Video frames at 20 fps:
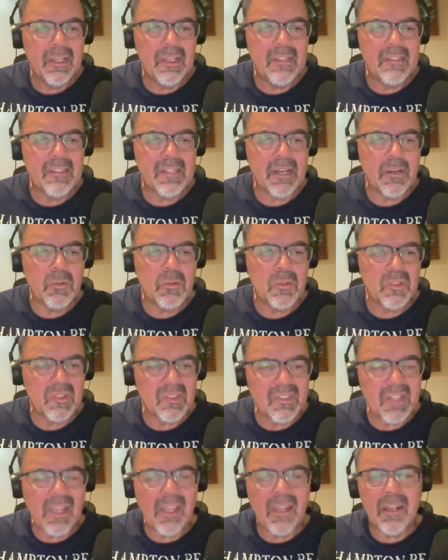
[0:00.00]
is
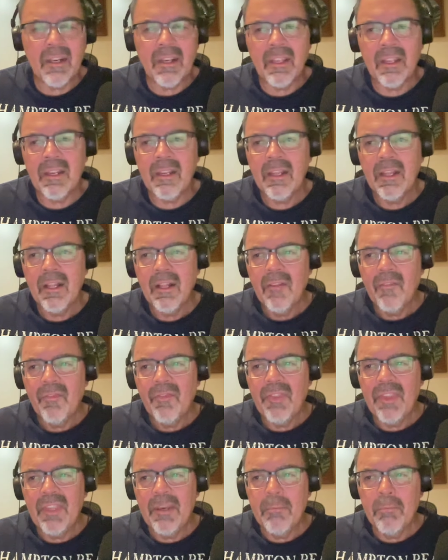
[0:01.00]
outstanding
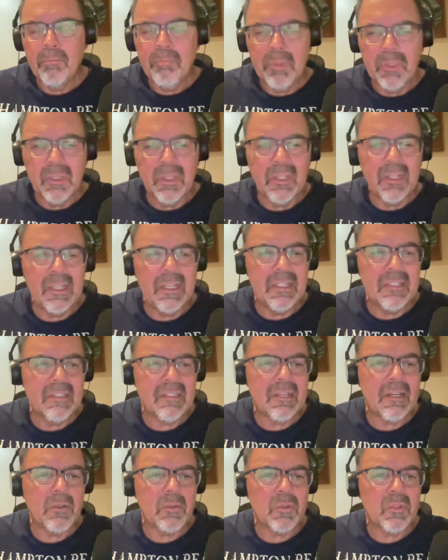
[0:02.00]
the ability
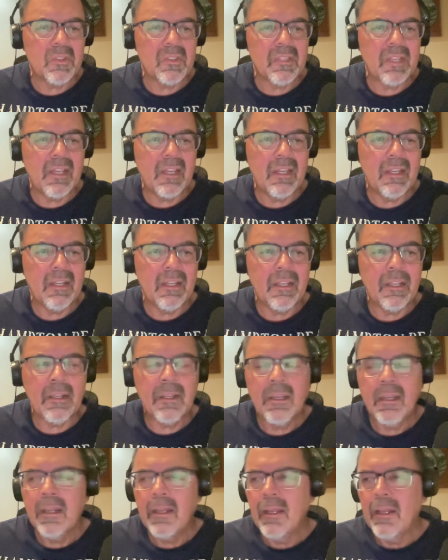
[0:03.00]
is outstanding